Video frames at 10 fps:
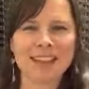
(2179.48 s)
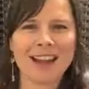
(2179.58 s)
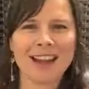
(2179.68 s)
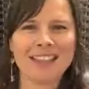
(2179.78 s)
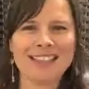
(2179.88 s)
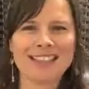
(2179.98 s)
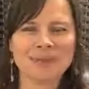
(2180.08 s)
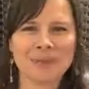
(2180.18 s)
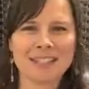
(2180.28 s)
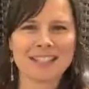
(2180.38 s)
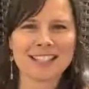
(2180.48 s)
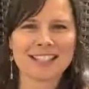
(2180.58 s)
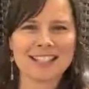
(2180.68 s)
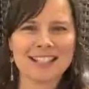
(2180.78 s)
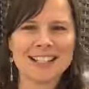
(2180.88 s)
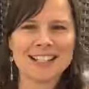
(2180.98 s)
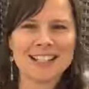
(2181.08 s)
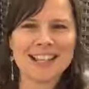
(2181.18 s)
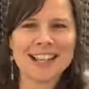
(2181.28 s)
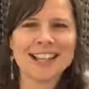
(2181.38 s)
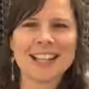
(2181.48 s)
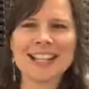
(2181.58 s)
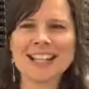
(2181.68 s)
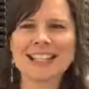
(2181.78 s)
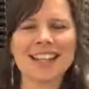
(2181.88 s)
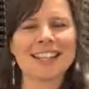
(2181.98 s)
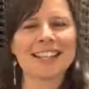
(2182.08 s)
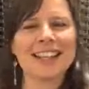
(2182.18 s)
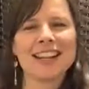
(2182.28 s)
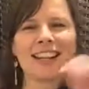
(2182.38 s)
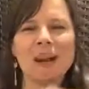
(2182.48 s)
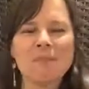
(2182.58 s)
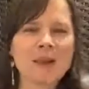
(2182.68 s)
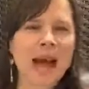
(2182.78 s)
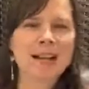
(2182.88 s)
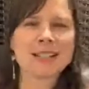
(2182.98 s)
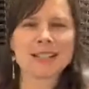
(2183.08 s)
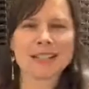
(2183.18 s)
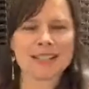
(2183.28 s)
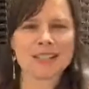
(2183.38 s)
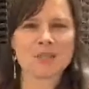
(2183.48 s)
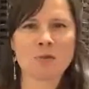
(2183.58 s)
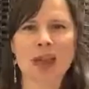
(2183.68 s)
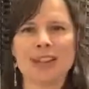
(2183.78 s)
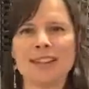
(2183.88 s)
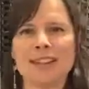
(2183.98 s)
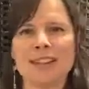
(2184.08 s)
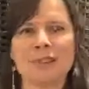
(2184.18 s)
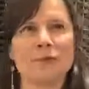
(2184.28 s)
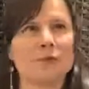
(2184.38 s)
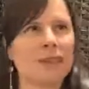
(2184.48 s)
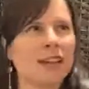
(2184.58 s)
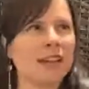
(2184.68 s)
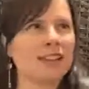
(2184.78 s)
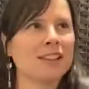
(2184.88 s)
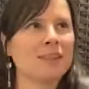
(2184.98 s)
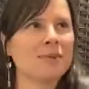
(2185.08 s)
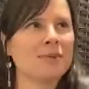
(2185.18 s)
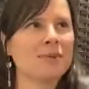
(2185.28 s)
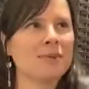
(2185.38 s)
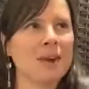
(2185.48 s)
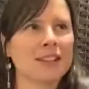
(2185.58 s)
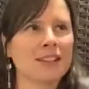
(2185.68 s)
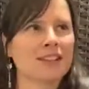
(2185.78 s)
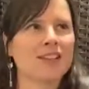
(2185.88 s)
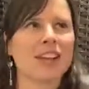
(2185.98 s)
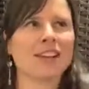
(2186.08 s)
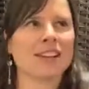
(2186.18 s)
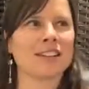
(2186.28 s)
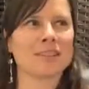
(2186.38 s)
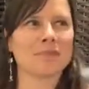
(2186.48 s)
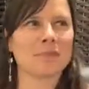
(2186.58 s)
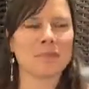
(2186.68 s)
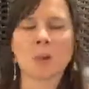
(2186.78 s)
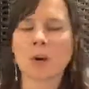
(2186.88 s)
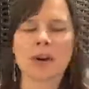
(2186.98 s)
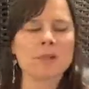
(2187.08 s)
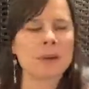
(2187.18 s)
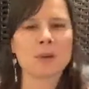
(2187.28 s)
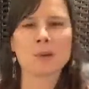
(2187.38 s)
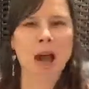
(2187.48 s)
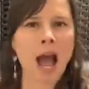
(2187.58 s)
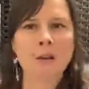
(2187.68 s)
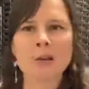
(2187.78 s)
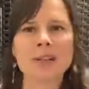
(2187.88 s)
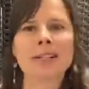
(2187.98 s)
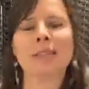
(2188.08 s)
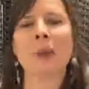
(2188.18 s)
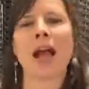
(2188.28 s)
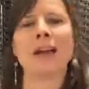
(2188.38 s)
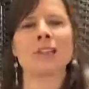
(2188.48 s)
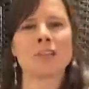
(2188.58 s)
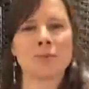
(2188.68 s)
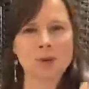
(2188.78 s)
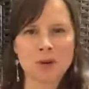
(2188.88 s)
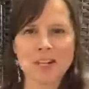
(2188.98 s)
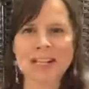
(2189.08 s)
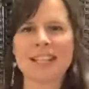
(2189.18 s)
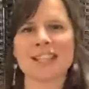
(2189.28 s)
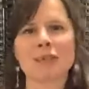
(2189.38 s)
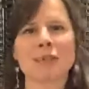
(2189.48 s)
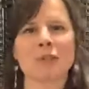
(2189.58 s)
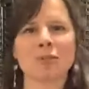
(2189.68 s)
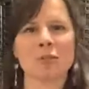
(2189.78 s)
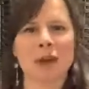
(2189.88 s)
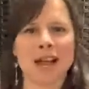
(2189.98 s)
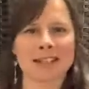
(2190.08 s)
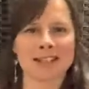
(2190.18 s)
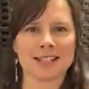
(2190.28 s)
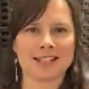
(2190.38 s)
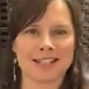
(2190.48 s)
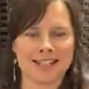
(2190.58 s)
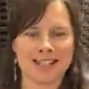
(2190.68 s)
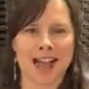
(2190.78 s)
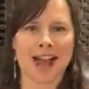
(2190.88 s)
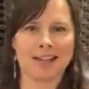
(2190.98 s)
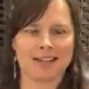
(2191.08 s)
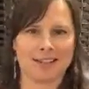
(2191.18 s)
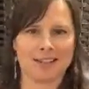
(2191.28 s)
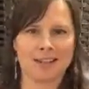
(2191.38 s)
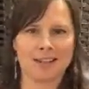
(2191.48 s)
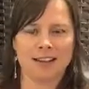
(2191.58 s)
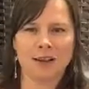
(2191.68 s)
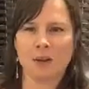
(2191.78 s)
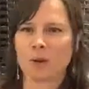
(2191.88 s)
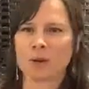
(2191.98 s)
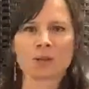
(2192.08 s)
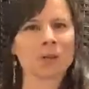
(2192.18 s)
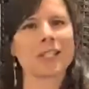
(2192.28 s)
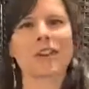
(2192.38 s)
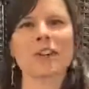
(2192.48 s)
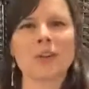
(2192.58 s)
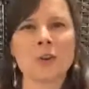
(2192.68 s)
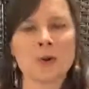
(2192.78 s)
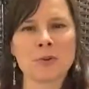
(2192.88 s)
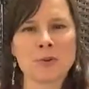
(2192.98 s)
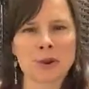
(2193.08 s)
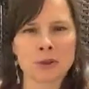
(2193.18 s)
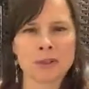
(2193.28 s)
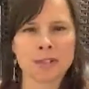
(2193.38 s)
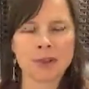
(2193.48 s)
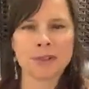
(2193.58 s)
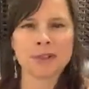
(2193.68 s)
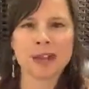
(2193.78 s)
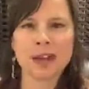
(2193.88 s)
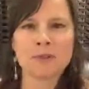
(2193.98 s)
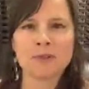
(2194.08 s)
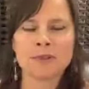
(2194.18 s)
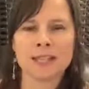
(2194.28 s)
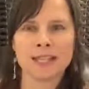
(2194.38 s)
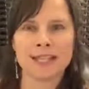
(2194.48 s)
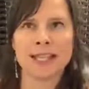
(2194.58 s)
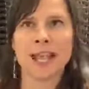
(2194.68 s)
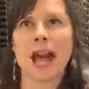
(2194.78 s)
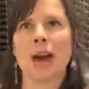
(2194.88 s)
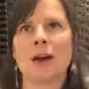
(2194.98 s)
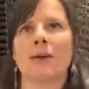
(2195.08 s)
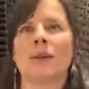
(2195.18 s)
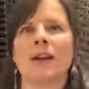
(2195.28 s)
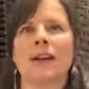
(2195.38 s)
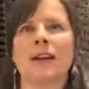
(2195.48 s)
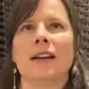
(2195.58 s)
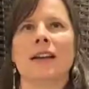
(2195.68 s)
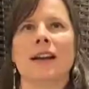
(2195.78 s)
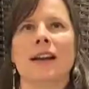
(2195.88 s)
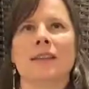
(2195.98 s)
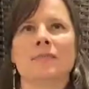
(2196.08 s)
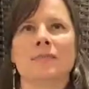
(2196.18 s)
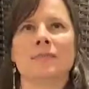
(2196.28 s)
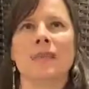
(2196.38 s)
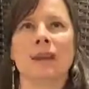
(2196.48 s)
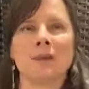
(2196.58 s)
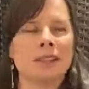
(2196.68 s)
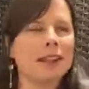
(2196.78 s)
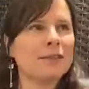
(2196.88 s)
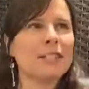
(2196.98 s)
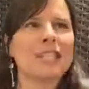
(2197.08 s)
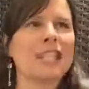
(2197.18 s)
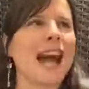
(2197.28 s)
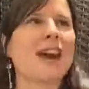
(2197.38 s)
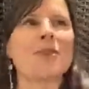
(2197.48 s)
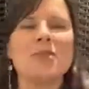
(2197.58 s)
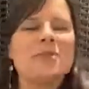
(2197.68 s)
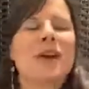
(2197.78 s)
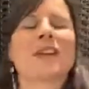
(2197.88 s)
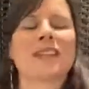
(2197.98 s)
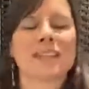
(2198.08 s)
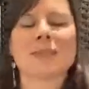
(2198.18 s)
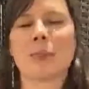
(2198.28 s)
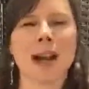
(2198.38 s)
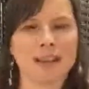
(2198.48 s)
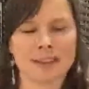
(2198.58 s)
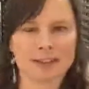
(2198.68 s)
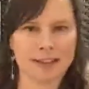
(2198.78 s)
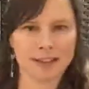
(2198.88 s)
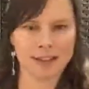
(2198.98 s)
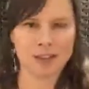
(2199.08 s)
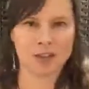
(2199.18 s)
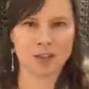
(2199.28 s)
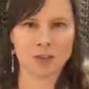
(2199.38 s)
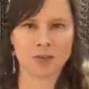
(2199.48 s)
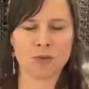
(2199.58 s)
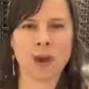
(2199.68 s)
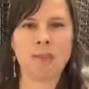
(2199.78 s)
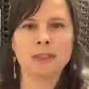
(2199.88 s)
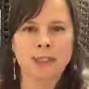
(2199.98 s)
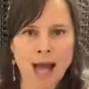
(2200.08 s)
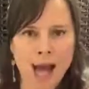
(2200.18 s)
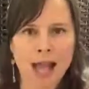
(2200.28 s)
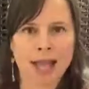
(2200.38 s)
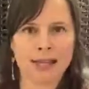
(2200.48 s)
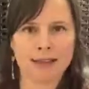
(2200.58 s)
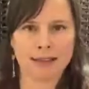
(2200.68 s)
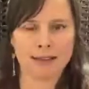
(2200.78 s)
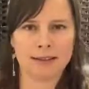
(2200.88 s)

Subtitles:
on the solstice. And like I said, come back to this thread if you want to share more about how you're inspired to put these spiritual practices into action, or start your own post. I would love to see how you are inspired to apply